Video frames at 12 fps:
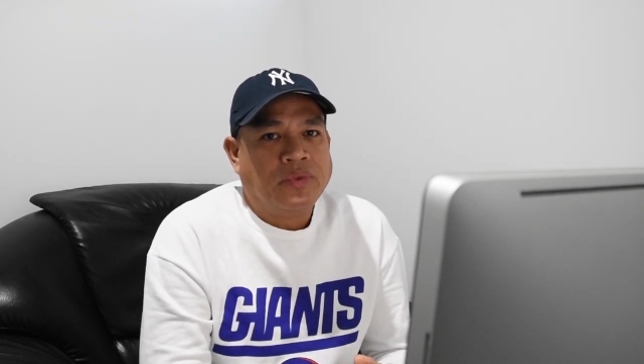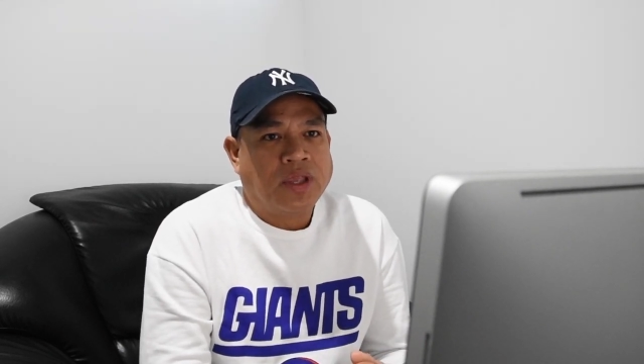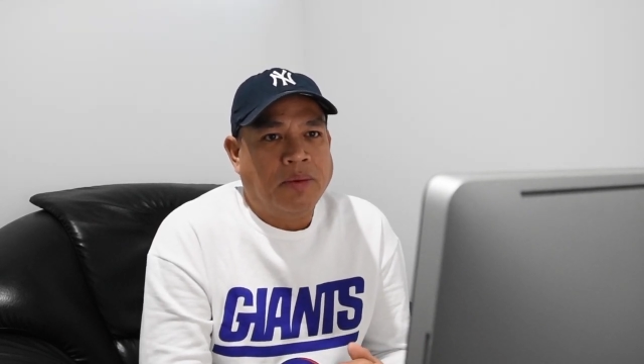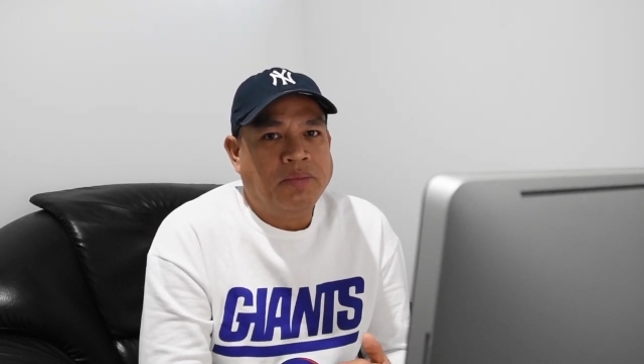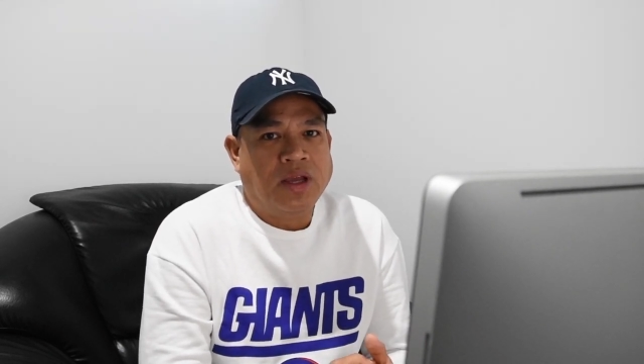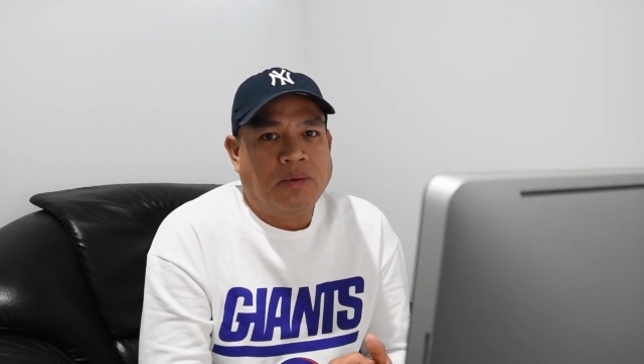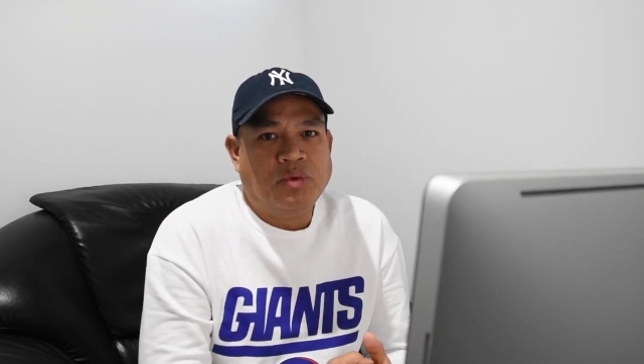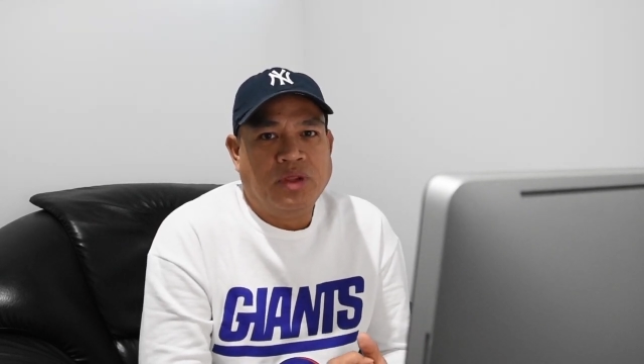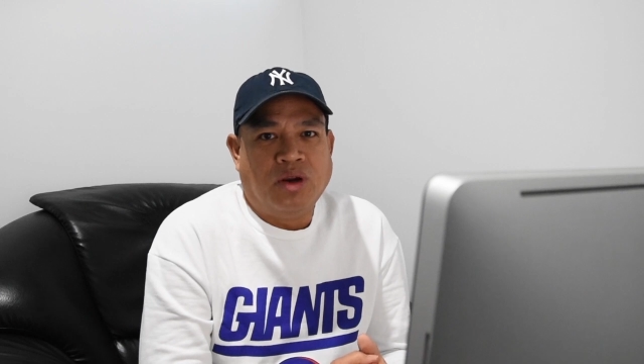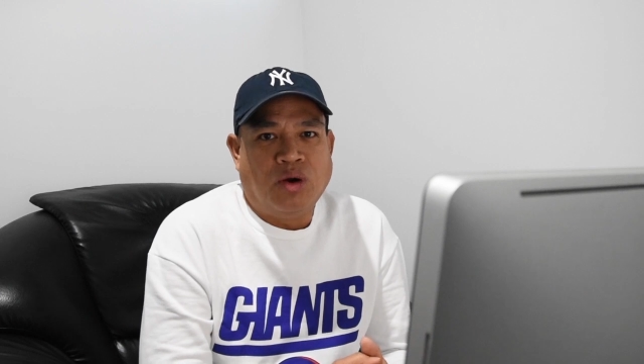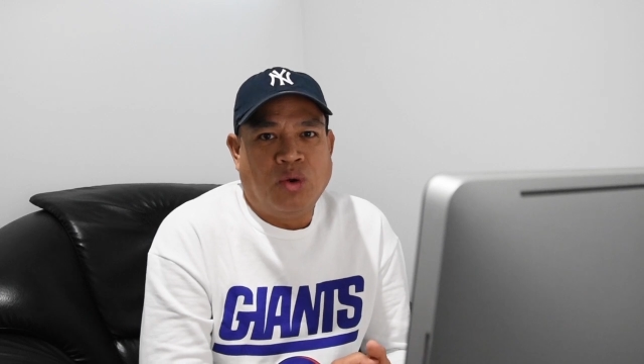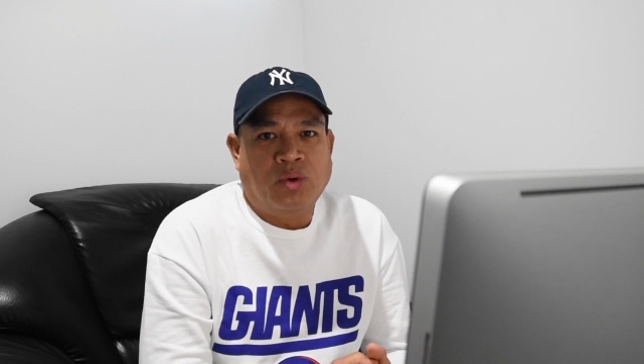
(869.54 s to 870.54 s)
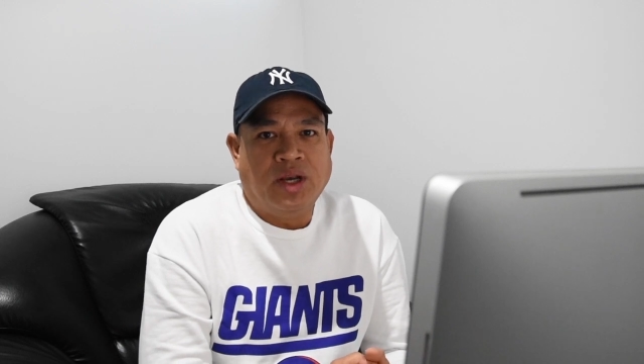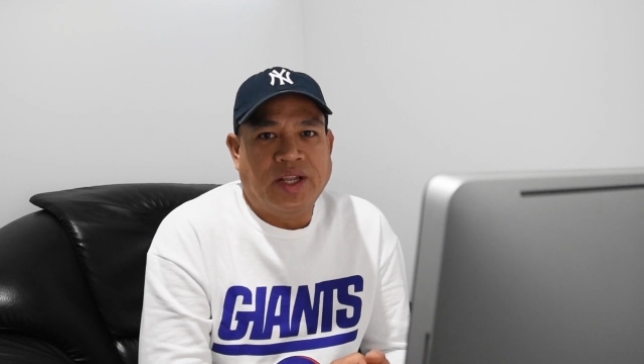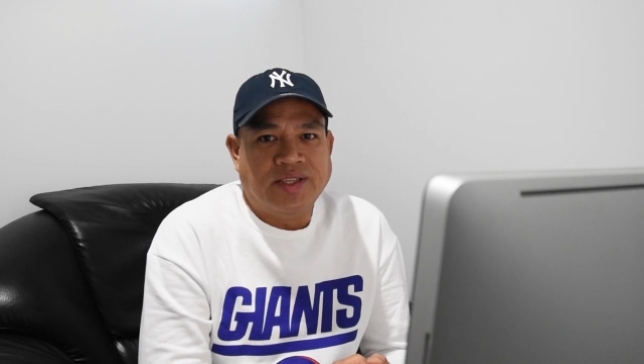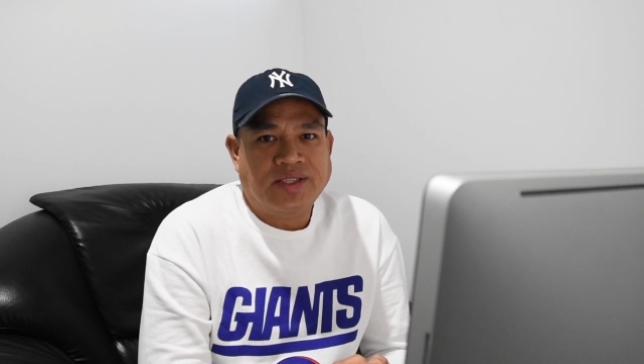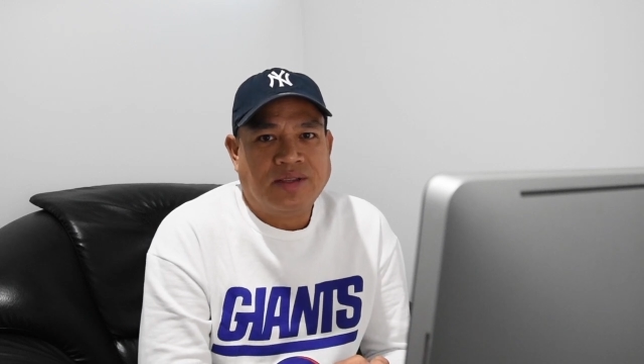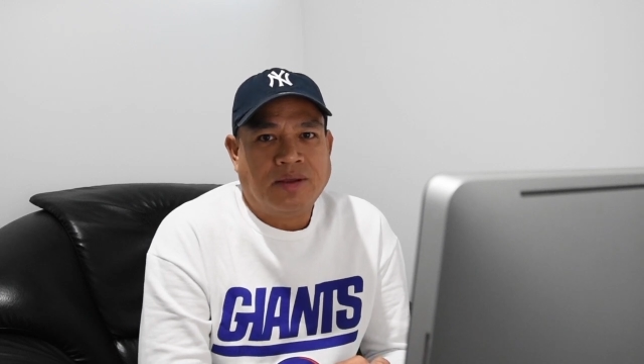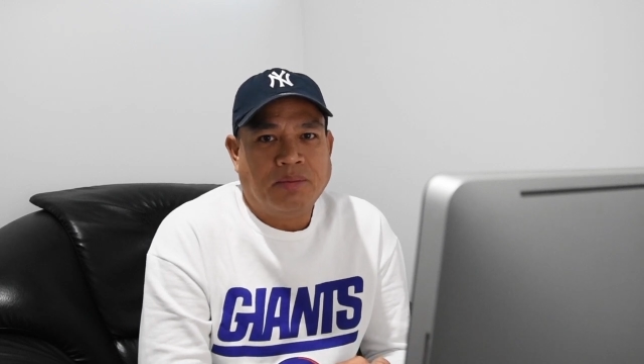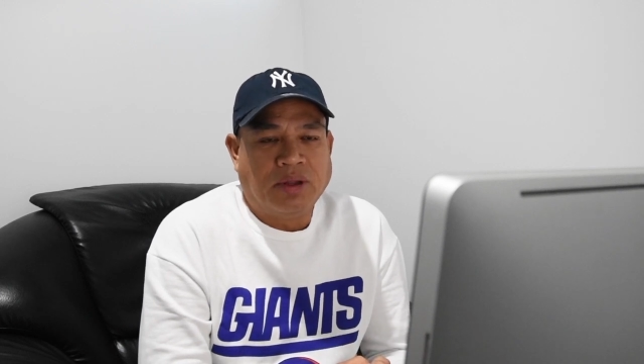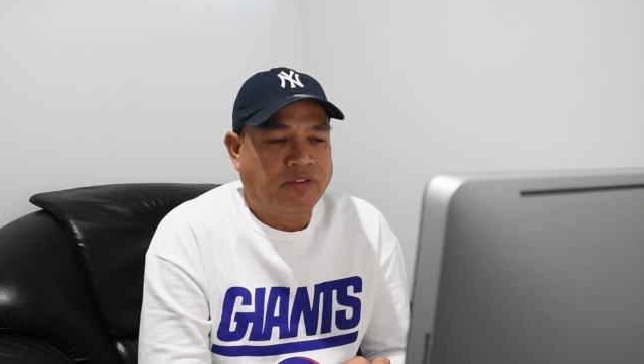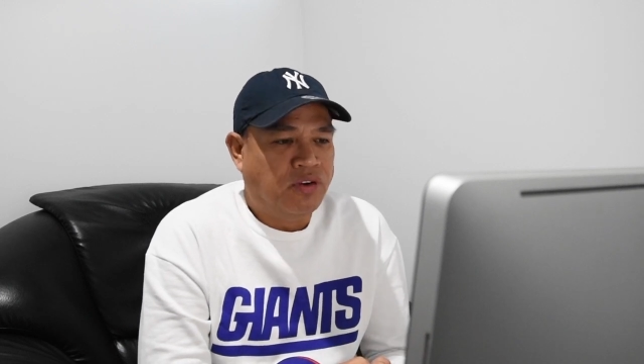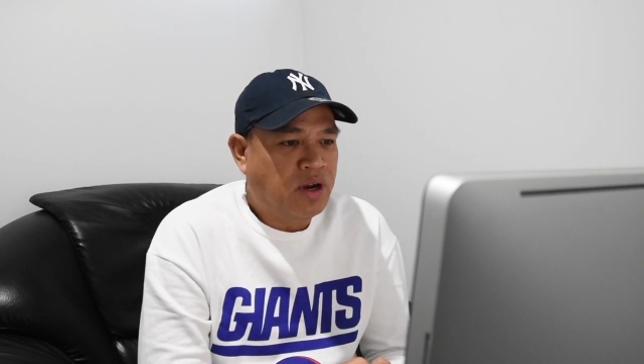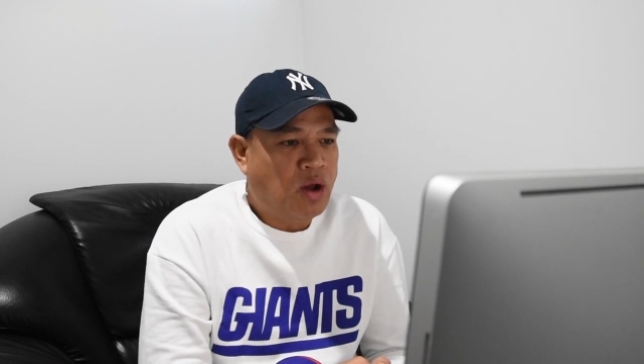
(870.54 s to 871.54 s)
coming up with their own list.
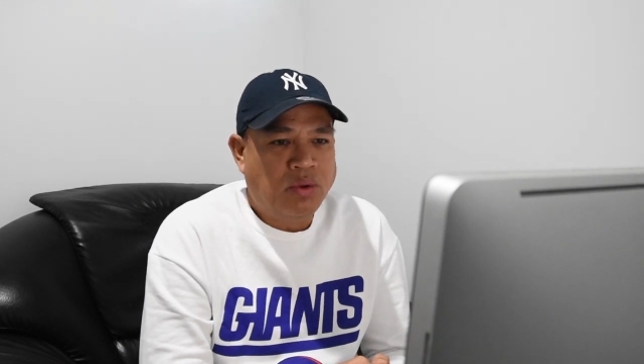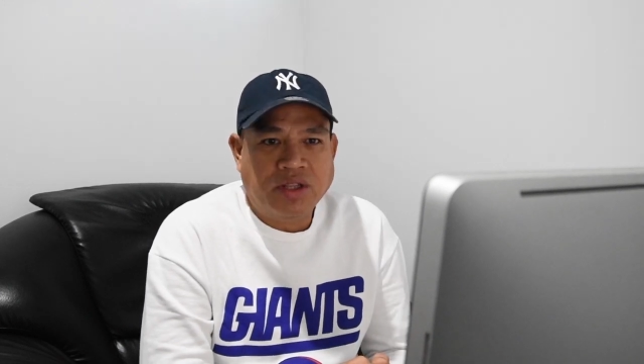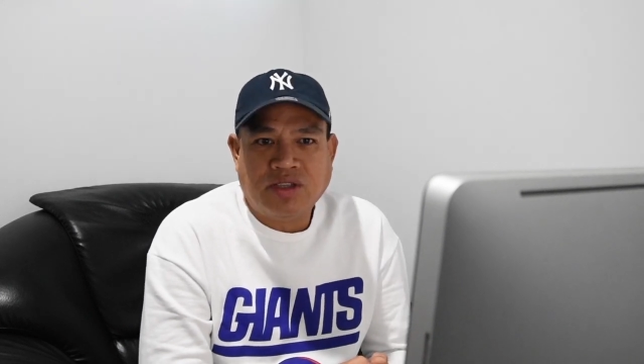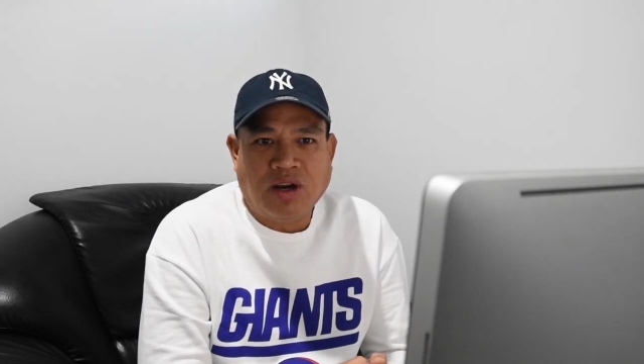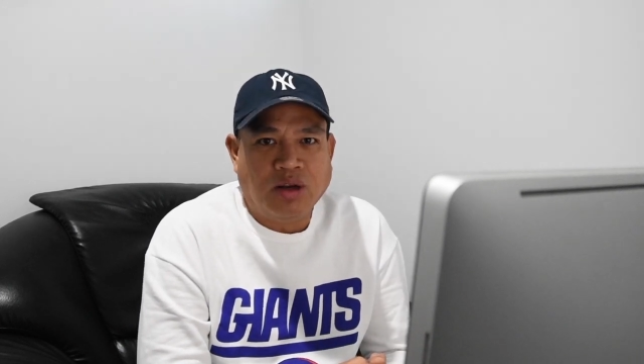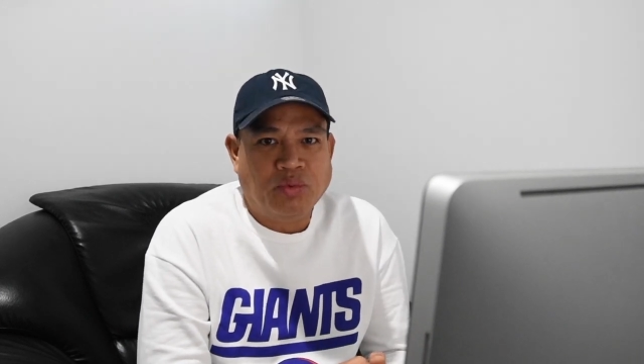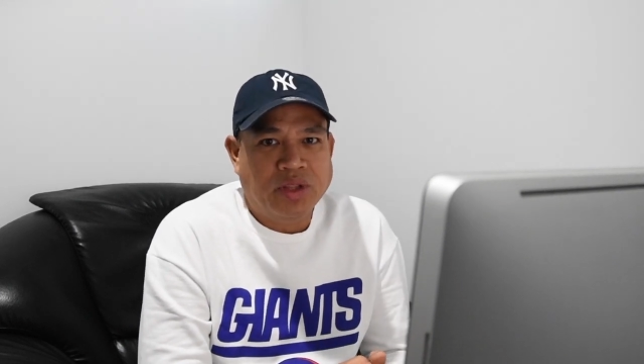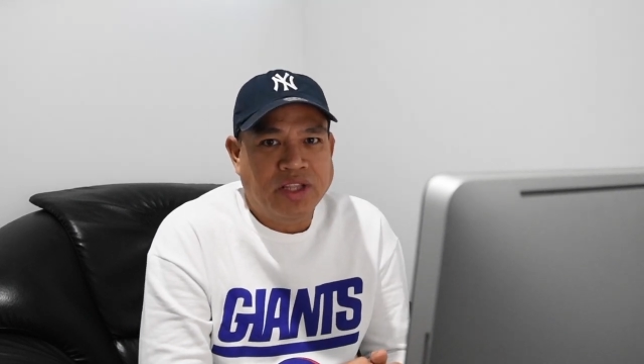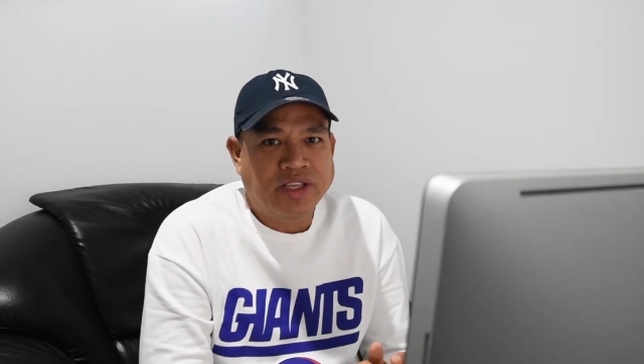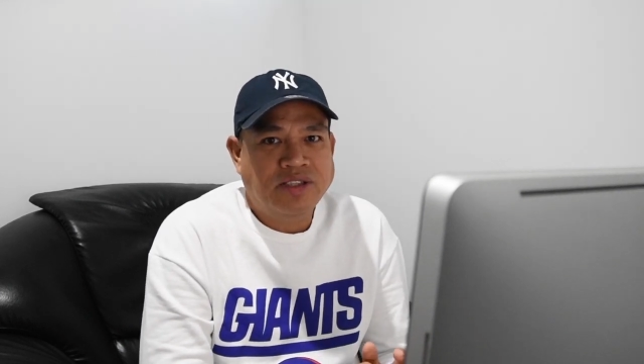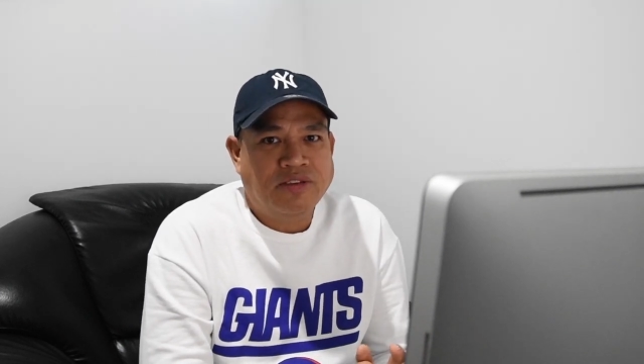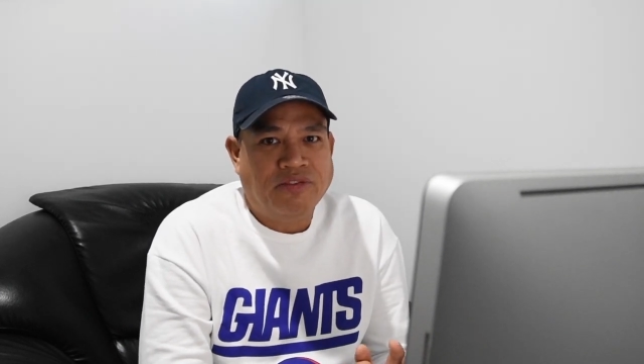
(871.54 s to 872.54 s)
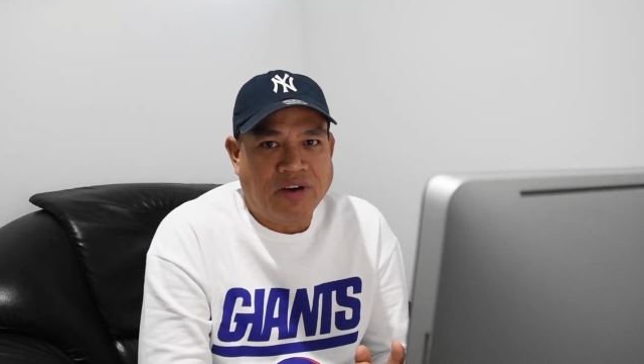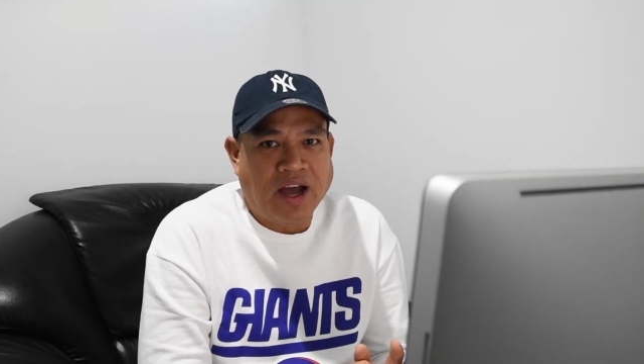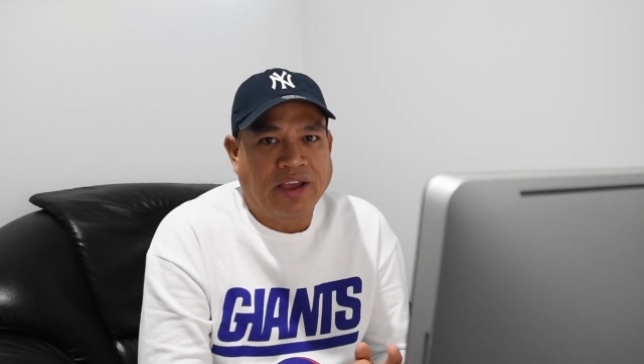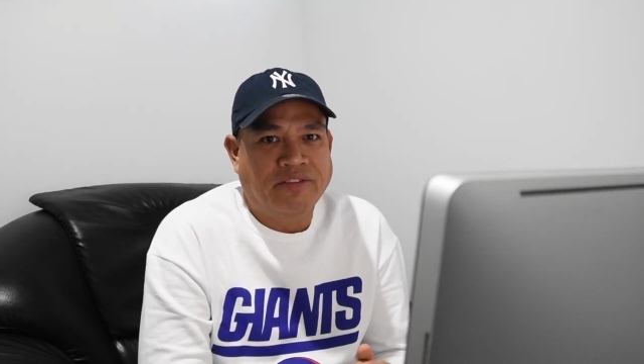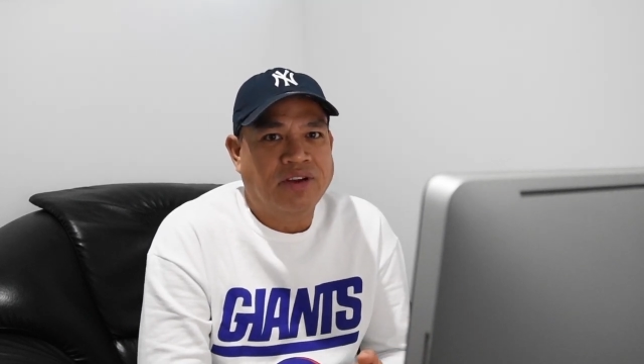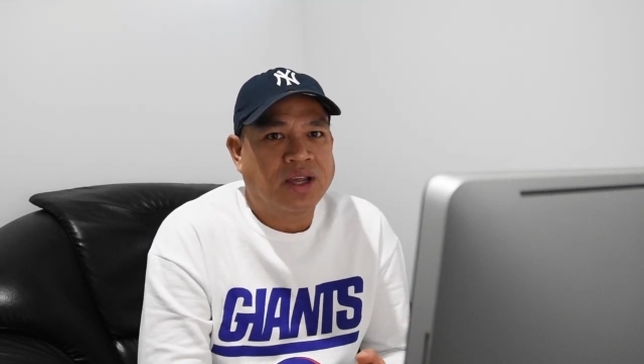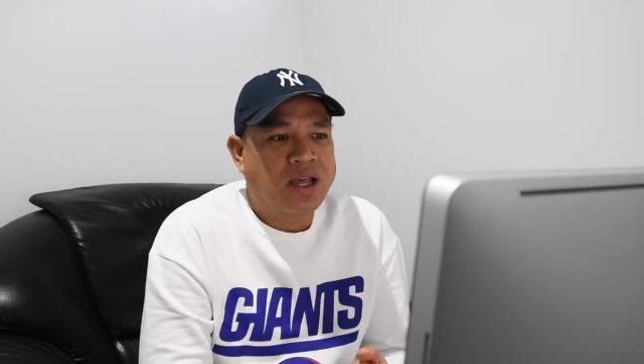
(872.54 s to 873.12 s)
But for now, we'll start with these 5